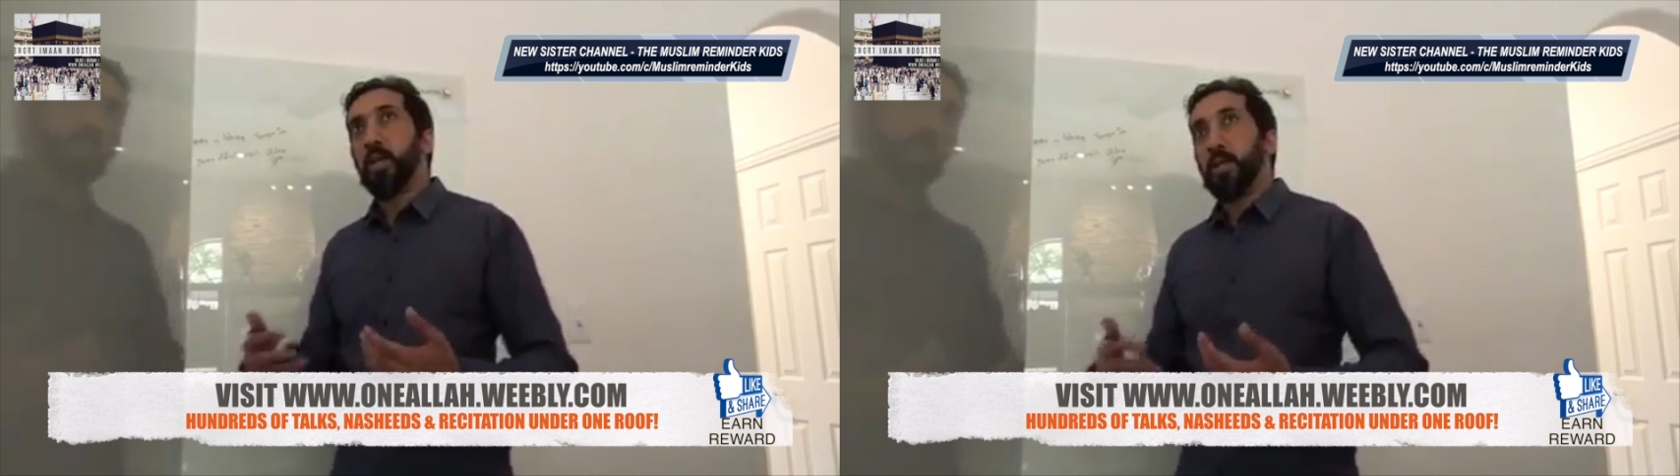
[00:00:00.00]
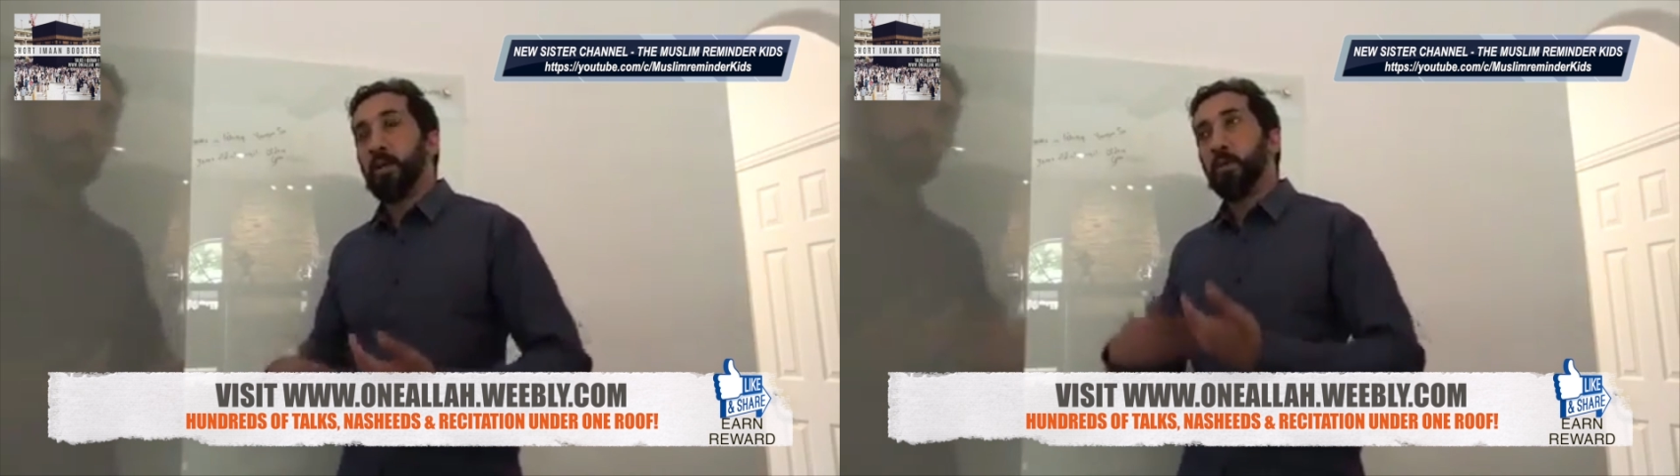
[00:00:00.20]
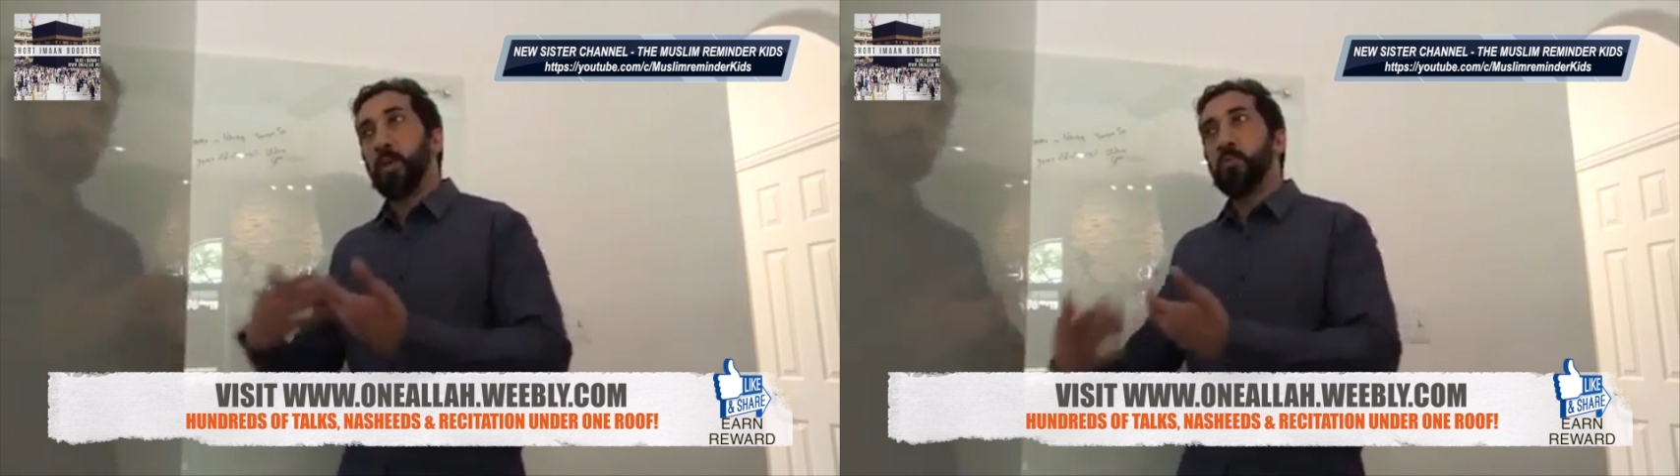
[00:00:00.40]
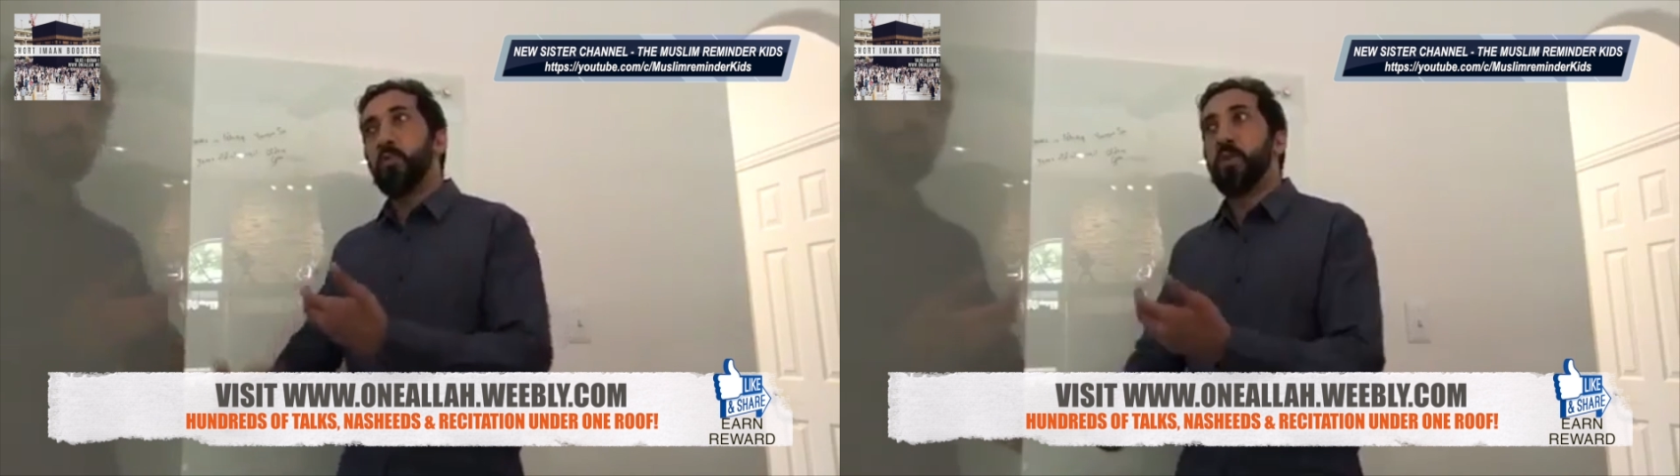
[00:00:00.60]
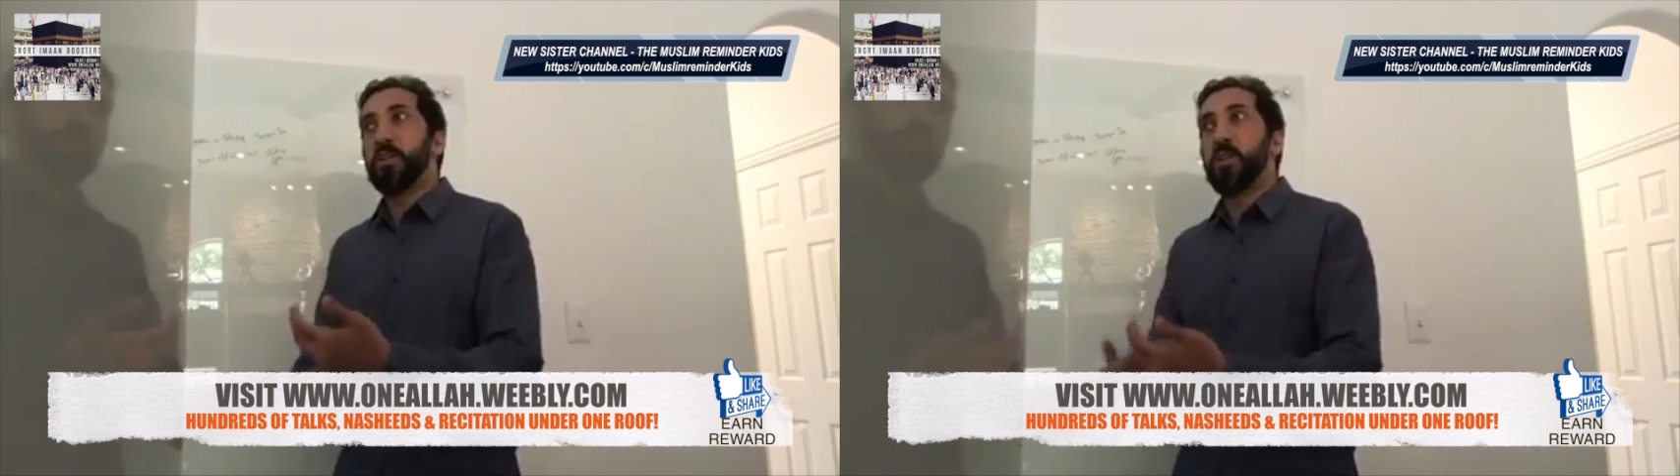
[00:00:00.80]
Now you want to
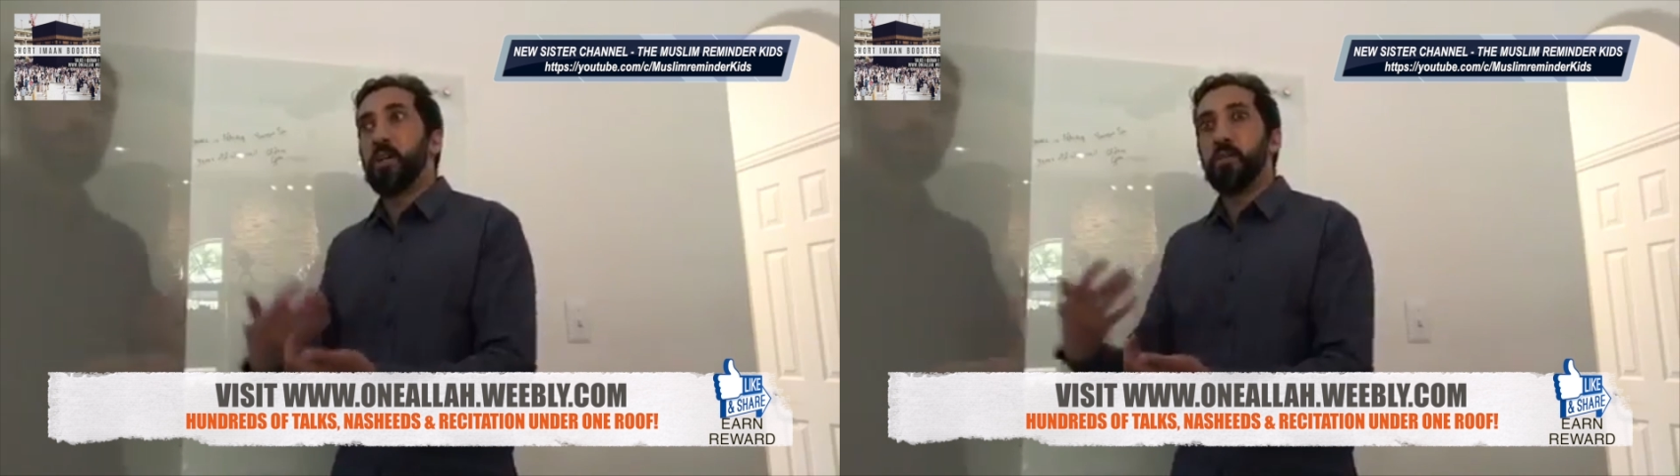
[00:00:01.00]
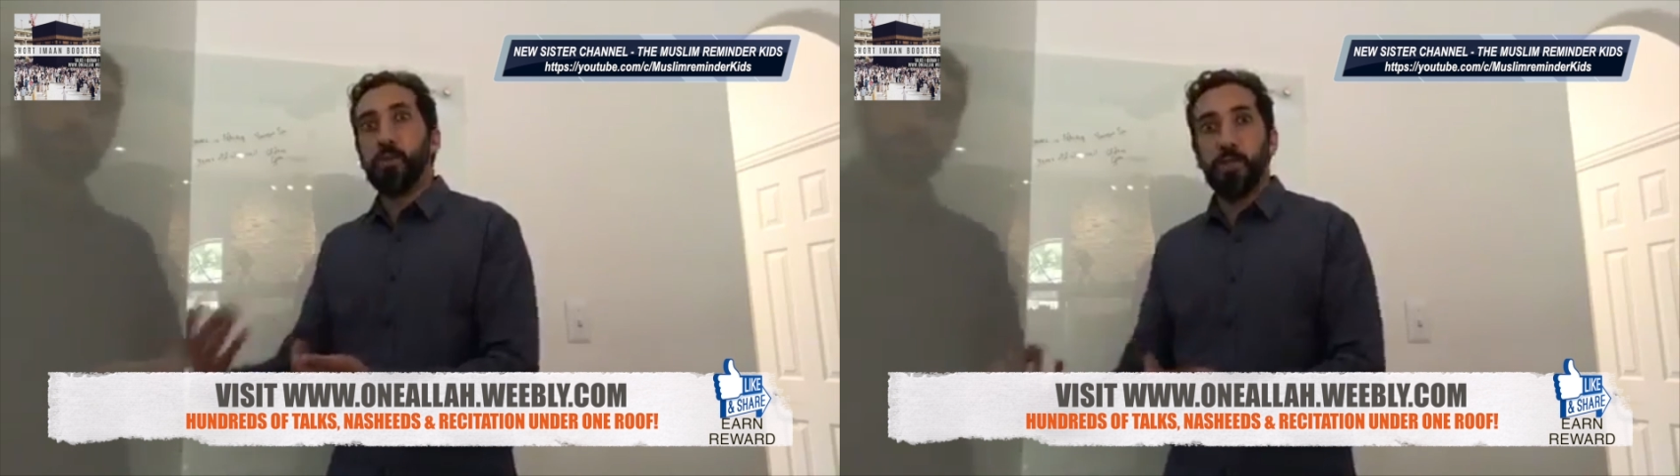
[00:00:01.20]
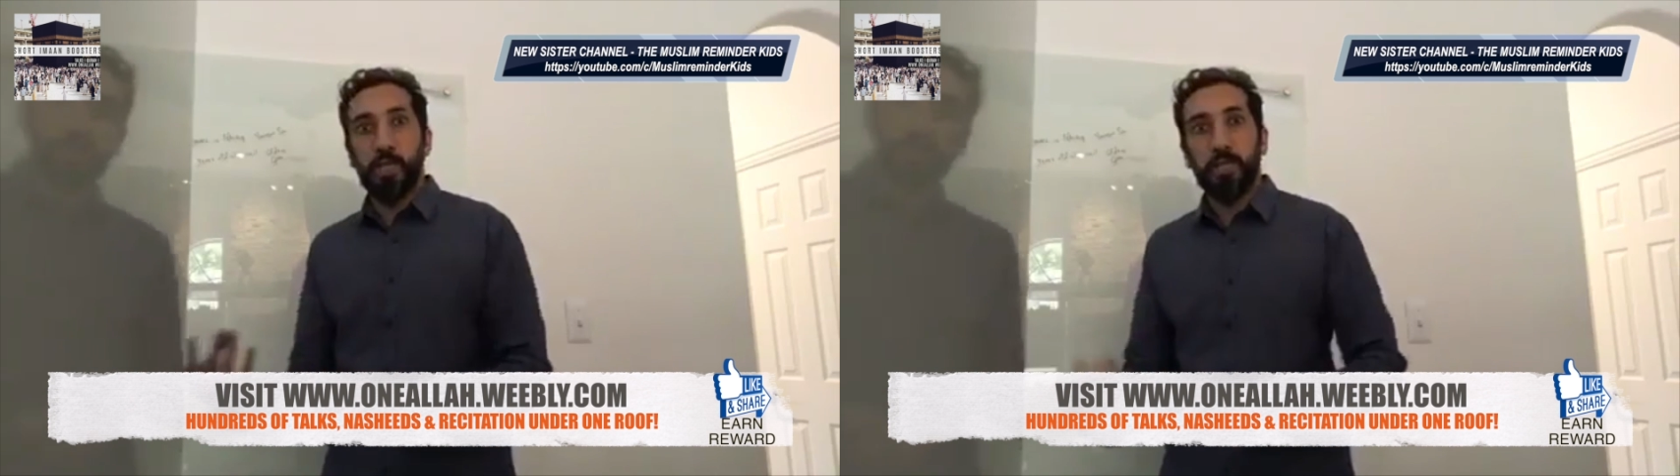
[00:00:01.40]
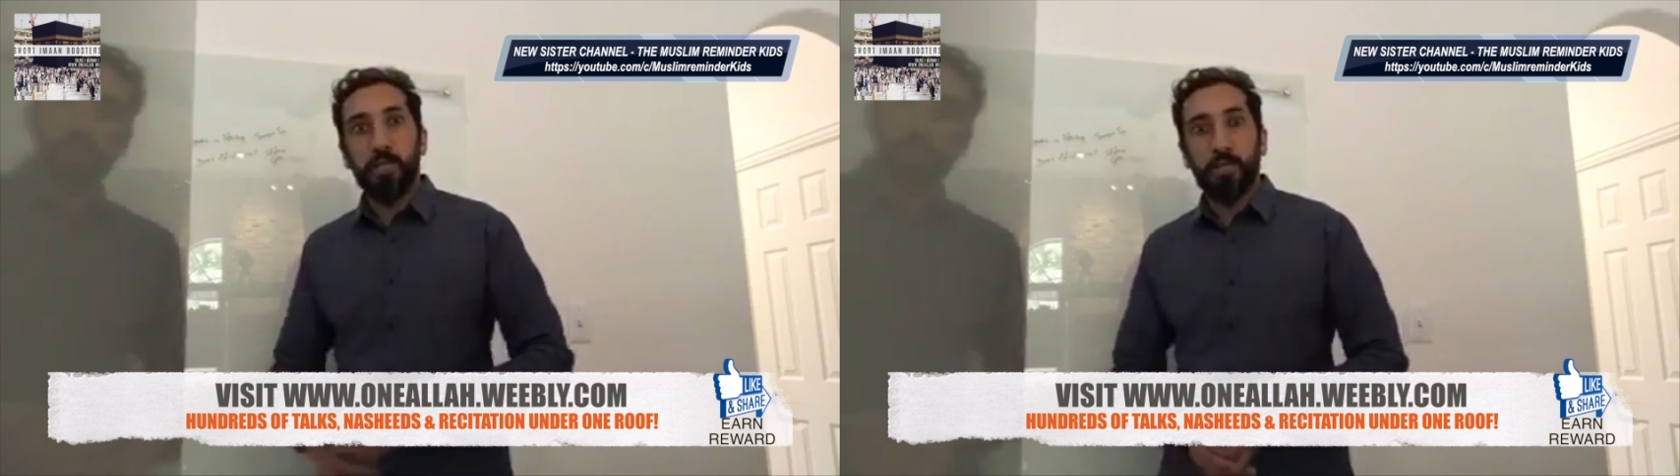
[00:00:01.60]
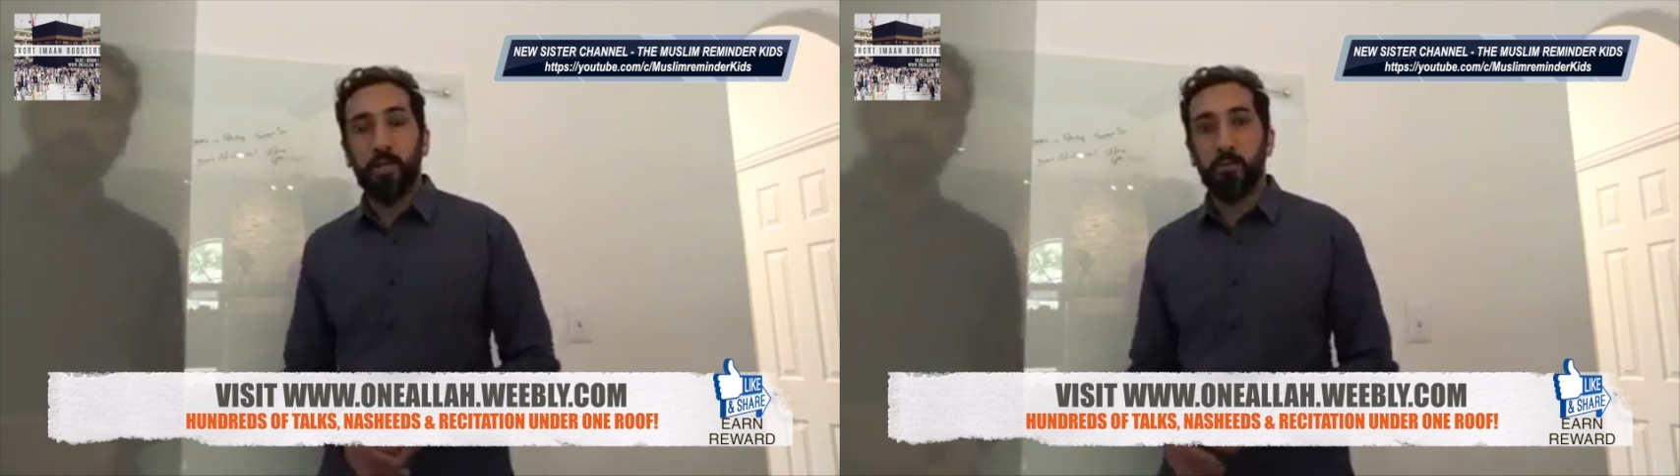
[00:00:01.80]
move on to
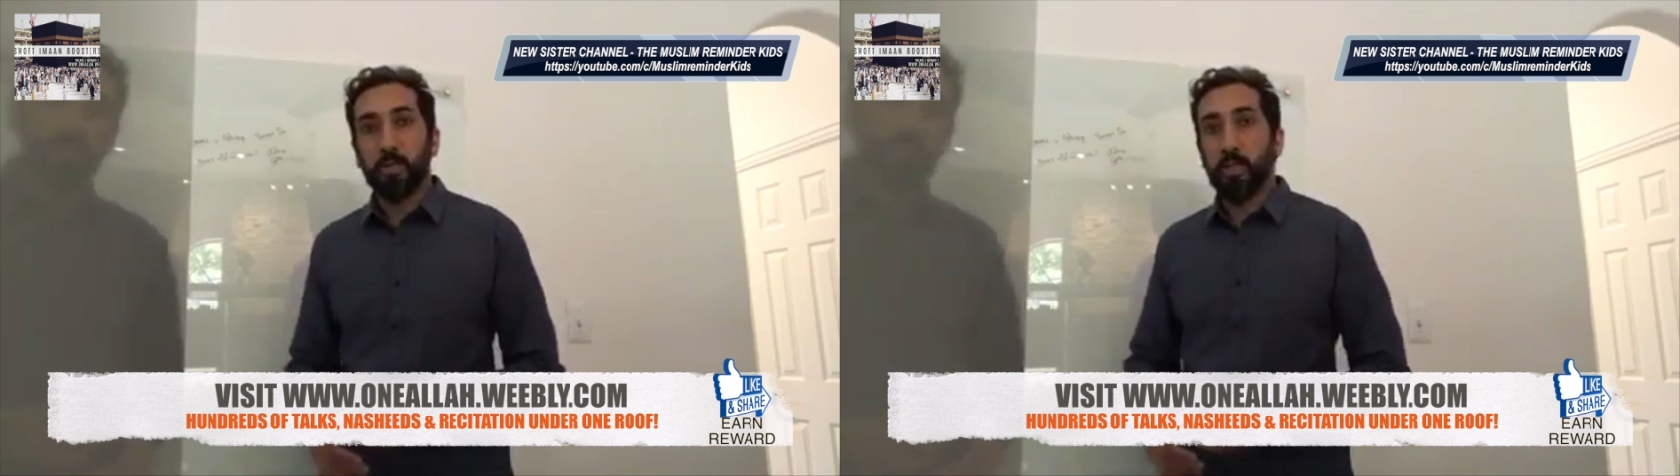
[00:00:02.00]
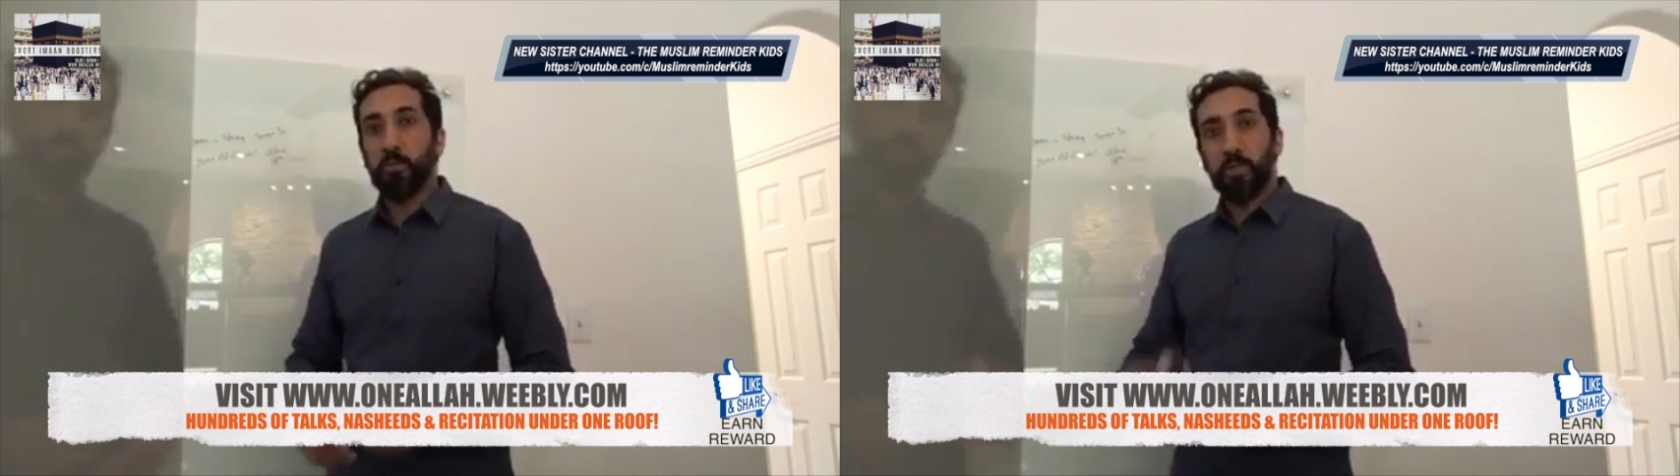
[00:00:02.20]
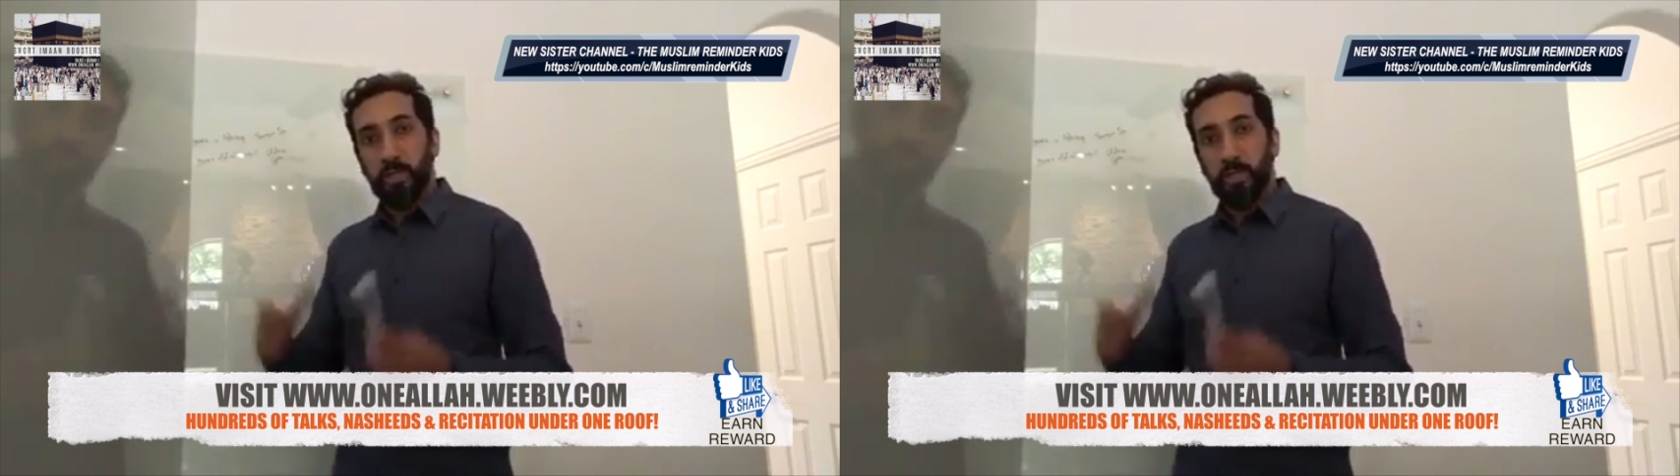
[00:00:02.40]
understanding the Arabic language,